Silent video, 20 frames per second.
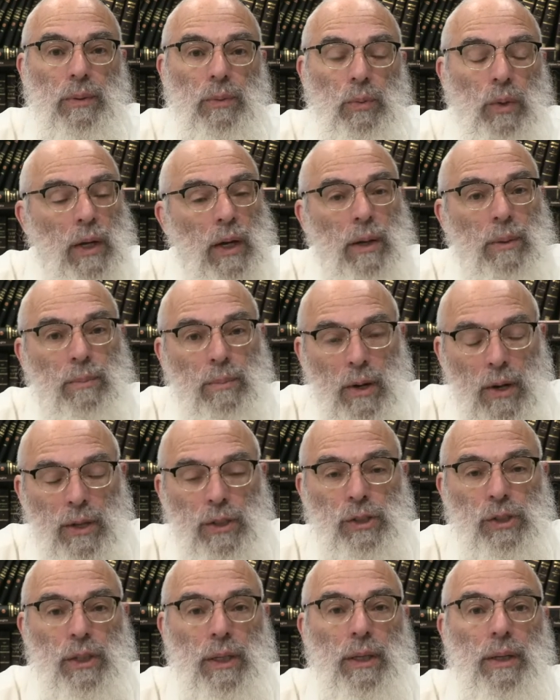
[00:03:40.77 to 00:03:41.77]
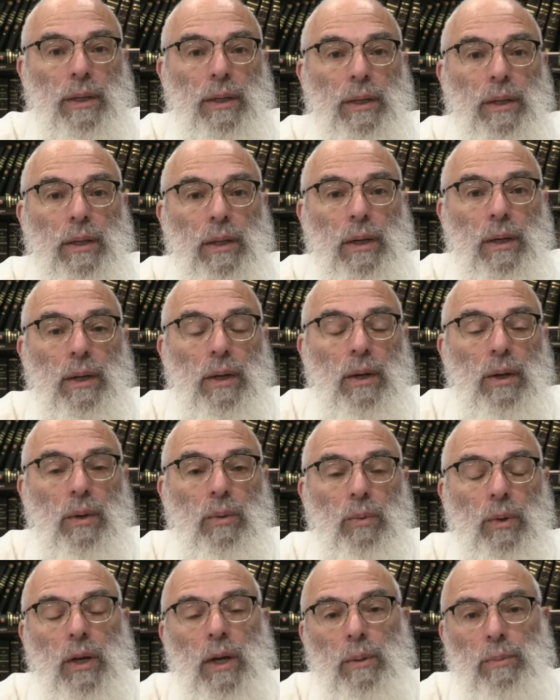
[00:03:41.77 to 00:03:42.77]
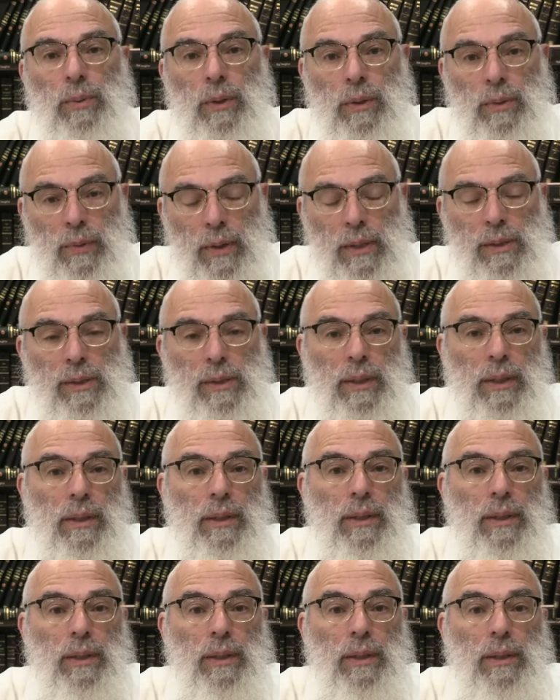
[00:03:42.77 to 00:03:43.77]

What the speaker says: We are marching, we are progressing,